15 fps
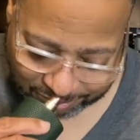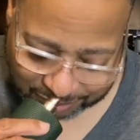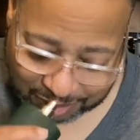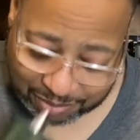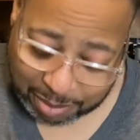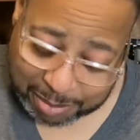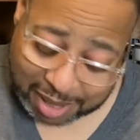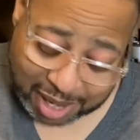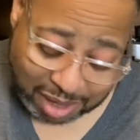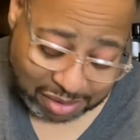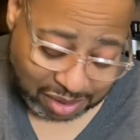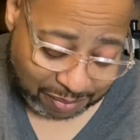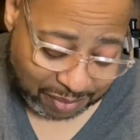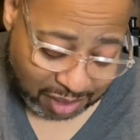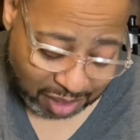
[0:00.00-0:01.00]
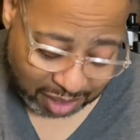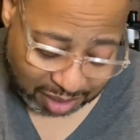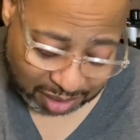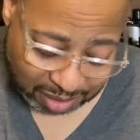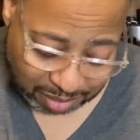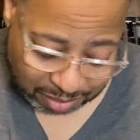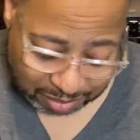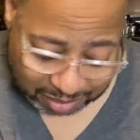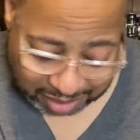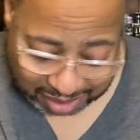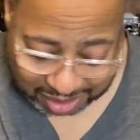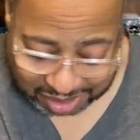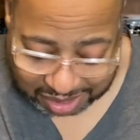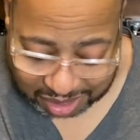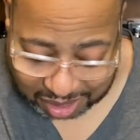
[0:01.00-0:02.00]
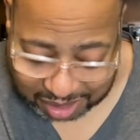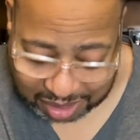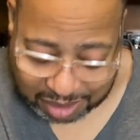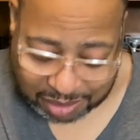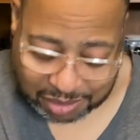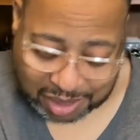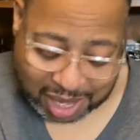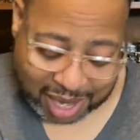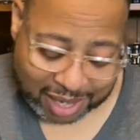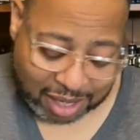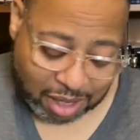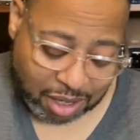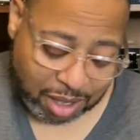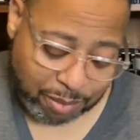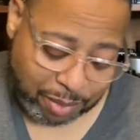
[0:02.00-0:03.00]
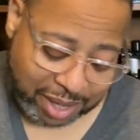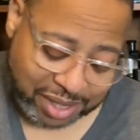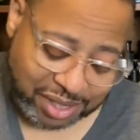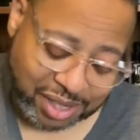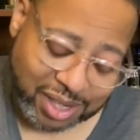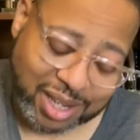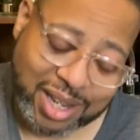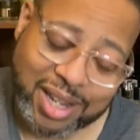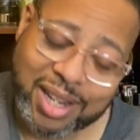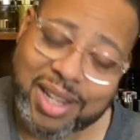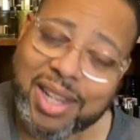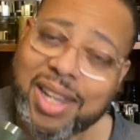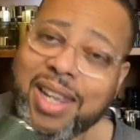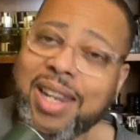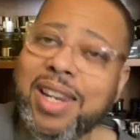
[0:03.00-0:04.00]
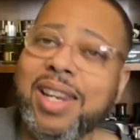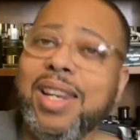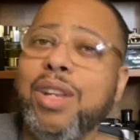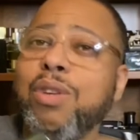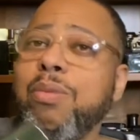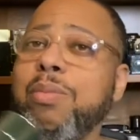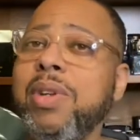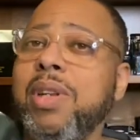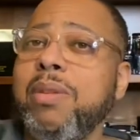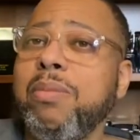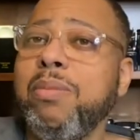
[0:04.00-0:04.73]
from the house of Dunhill, it is Dunhill's Icon Racing. And again, a little bit,